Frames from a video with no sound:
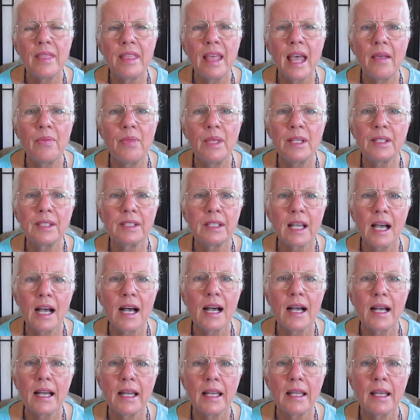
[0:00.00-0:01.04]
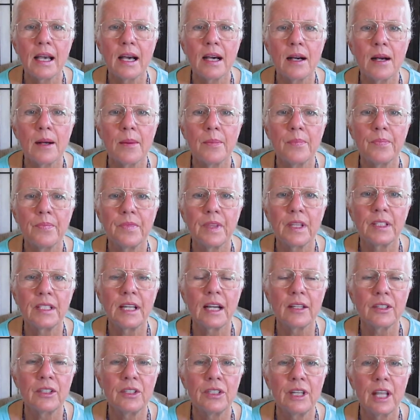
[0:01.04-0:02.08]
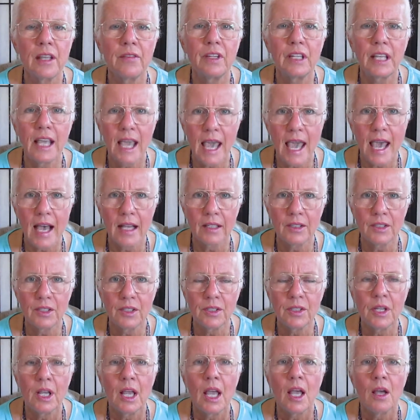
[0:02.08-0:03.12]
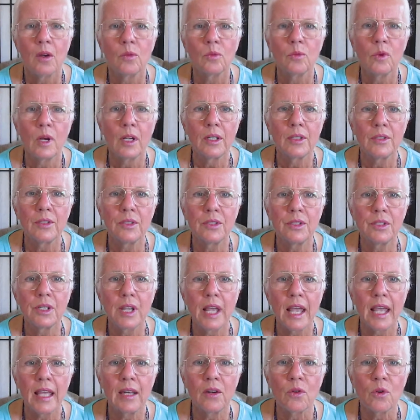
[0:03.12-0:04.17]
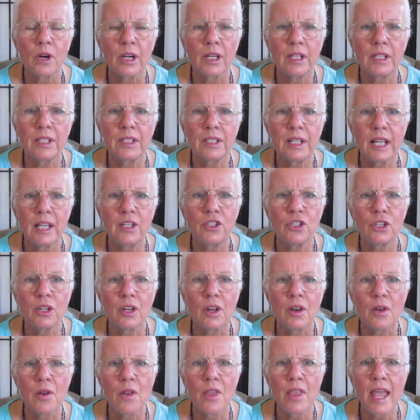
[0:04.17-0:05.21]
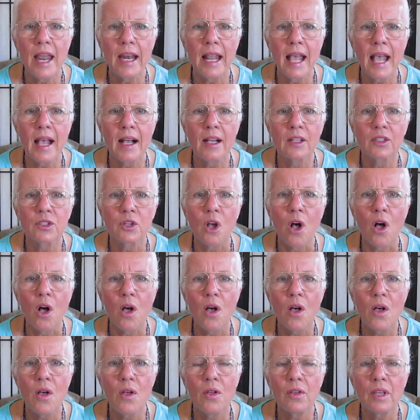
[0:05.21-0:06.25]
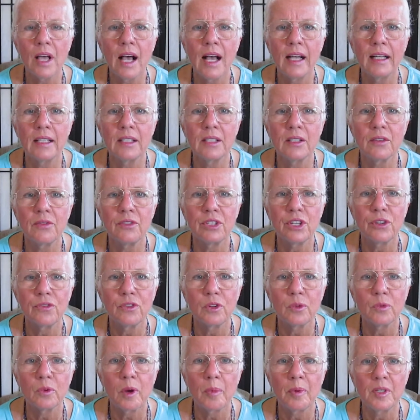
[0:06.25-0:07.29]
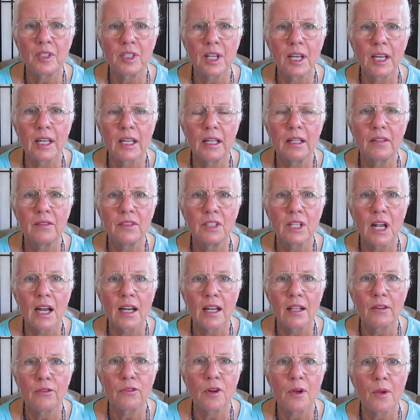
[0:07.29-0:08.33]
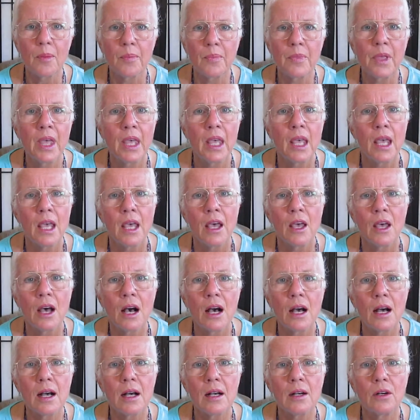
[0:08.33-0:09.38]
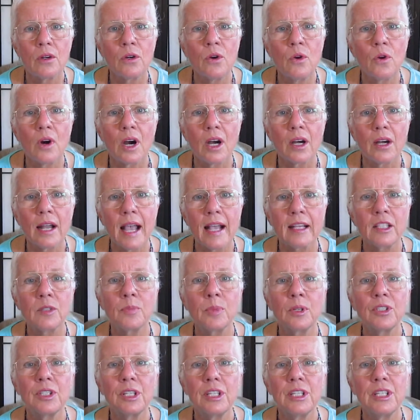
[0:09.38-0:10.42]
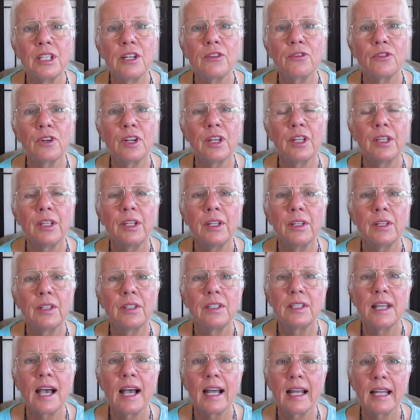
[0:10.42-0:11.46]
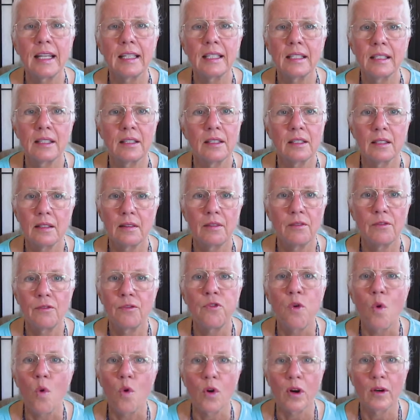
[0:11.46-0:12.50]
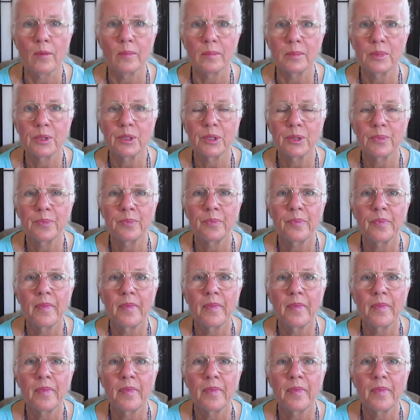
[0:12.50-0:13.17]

this guy, Dr. David Katz, runs an organization that has all kinds of different representatives on it from who are experts in different diet forms.